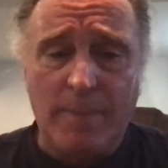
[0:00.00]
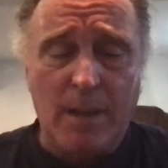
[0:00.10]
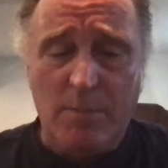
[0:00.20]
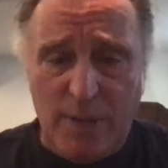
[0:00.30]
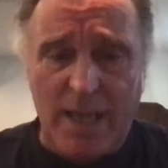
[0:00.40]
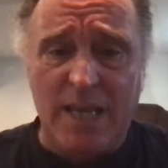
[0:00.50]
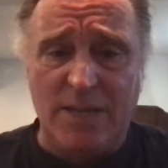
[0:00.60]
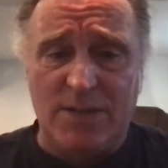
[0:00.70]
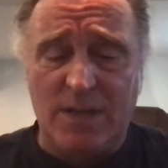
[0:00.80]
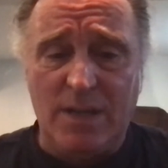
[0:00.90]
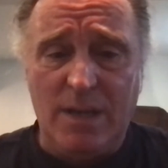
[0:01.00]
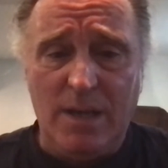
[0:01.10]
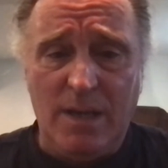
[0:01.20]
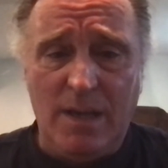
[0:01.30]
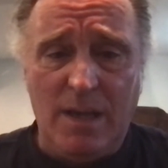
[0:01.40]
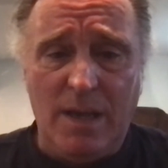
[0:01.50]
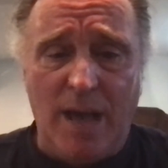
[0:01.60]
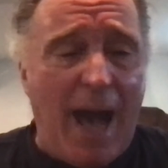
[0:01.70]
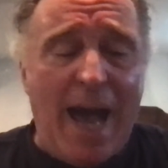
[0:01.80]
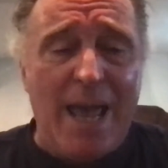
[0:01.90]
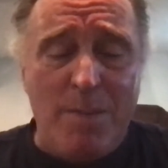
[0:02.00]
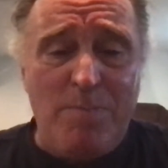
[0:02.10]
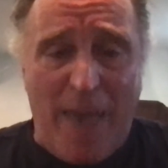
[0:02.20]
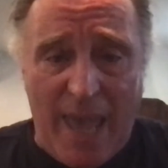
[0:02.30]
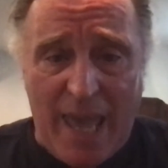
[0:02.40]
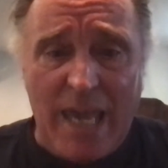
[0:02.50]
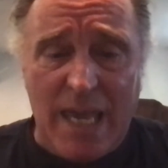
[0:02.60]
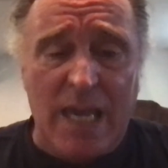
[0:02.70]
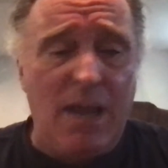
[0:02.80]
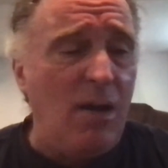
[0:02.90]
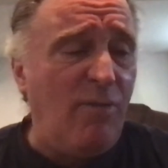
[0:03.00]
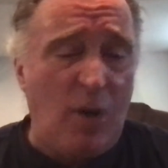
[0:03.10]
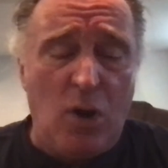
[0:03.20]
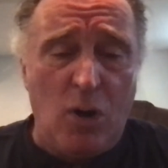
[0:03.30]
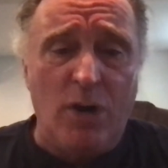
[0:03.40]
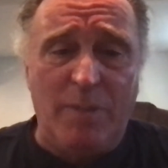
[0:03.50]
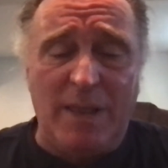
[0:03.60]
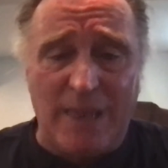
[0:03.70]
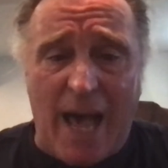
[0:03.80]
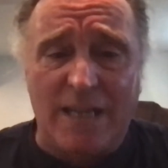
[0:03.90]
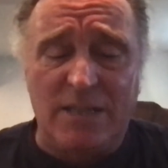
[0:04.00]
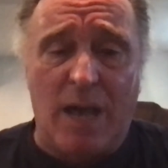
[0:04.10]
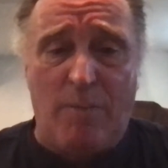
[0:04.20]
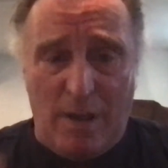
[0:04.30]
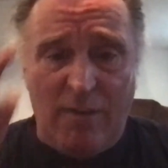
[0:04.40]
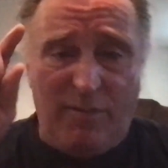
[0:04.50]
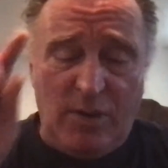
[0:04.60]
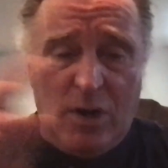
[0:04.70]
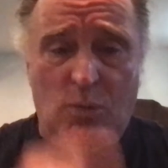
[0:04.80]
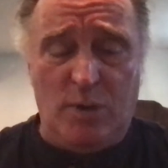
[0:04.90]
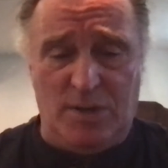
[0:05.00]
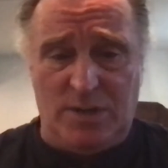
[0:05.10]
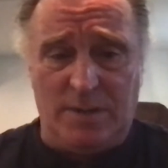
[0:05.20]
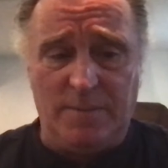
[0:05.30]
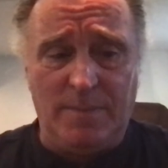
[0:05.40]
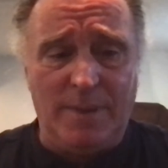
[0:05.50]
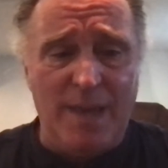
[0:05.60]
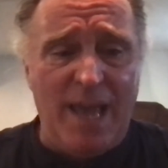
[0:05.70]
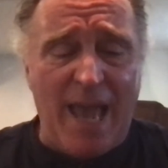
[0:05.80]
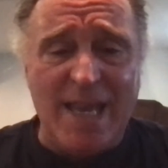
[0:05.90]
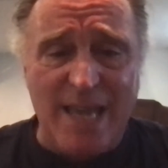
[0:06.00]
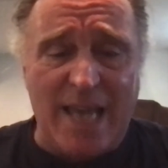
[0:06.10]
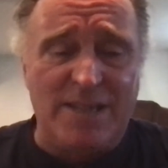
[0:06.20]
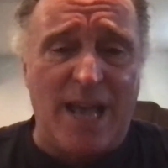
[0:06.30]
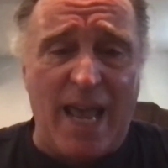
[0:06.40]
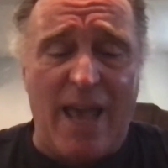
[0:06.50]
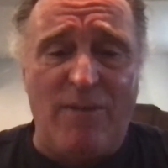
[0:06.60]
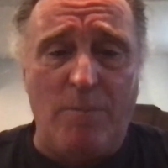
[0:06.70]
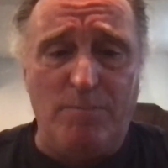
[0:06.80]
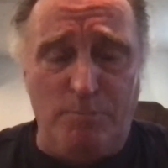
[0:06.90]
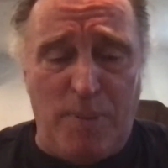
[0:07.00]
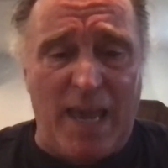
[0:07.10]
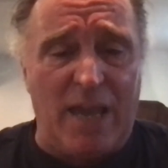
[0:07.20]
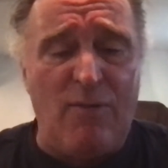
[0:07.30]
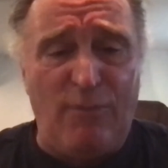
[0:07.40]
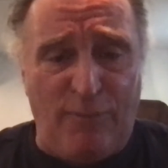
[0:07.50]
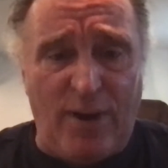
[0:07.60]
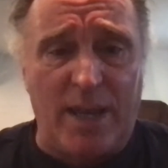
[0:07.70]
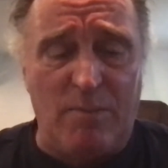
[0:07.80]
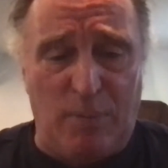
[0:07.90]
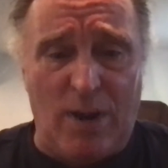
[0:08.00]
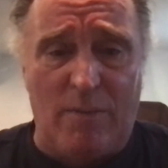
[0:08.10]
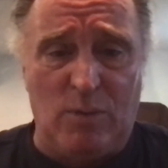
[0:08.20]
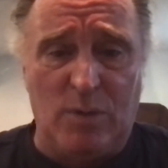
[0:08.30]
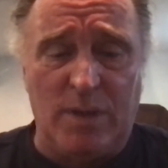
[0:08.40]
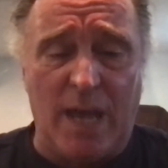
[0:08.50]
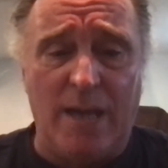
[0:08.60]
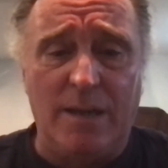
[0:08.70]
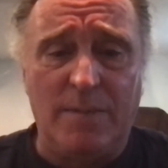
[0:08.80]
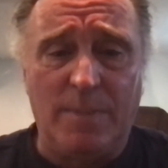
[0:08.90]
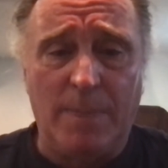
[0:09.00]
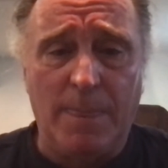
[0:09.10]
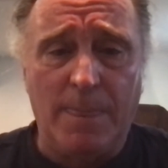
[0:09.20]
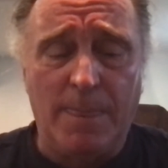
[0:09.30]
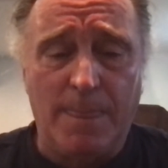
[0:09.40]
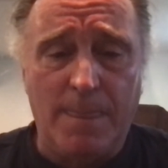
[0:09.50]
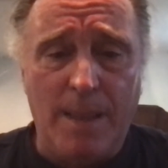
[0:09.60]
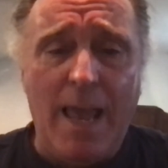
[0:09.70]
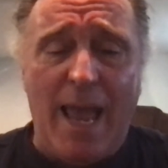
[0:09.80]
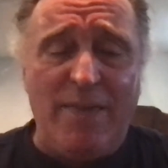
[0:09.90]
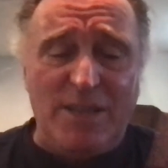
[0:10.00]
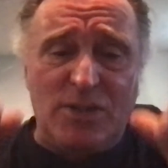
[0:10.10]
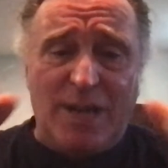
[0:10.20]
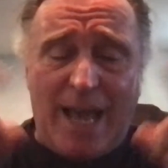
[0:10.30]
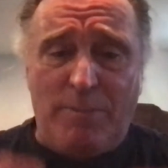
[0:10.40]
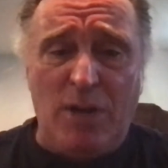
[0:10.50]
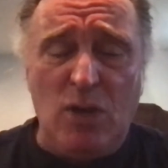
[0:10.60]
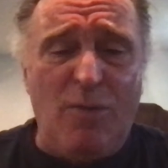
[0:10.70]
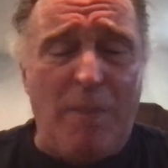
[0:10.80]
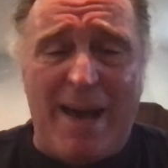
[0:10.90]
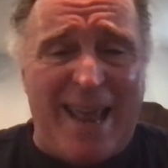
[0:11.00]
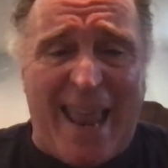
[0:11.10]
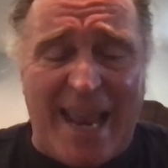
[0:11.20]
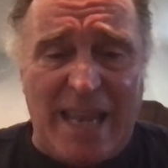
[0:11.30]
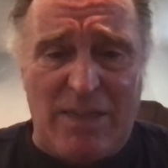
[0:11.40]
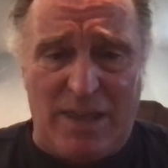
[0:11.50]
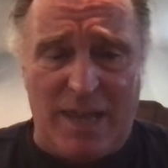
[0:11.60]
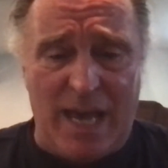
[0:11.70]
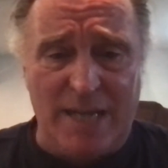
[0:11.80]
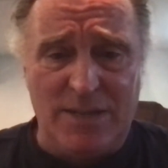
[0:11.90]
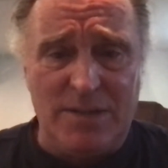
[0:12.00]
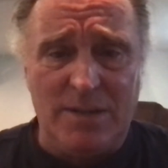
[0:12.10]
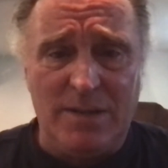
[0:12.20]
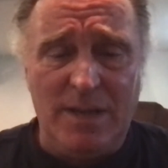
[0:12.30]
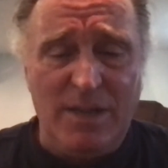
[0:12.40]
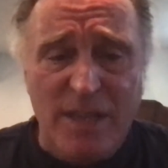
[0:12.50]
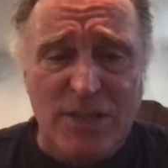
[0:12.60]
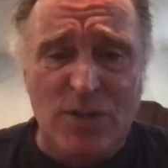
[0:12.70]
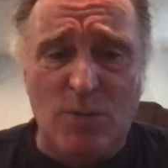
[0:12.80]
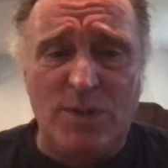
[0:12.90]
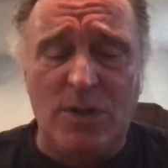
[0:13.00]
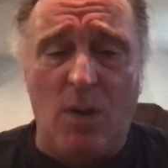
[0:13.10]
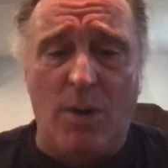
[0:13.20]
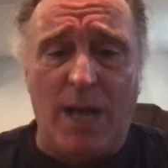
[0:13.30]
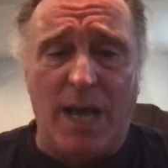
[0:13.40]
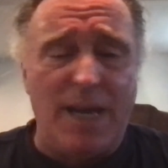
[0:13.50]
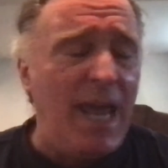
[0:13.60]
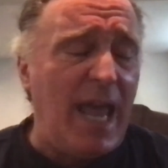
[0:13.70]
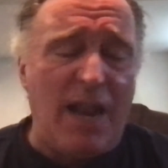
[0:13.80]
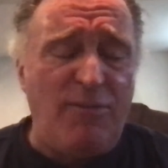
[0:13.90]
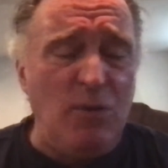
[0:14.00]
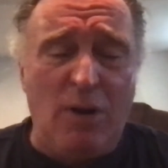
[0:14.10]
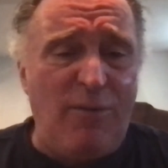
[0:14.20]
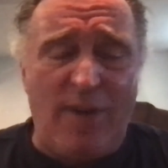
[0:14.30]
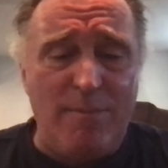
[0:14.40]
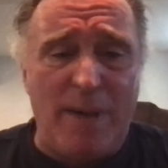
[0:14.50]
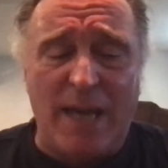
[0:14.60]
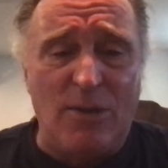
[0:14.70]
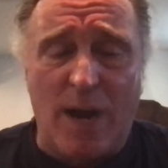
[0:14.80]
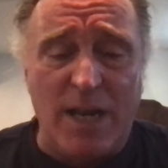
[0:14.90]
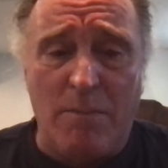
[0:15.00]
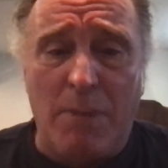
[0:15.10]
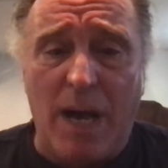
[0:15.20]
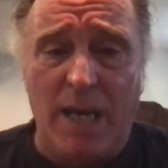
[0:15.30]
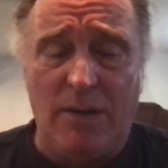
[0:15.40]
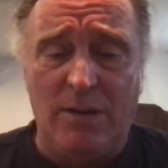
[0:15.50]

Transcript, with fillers: Please. I am paying for her to be locked up for no reason. And yes, I have a big freaking problem with that. And this could happen to you about anything, guys. This is what's going on. And if you don't fight back, you're out of your mind.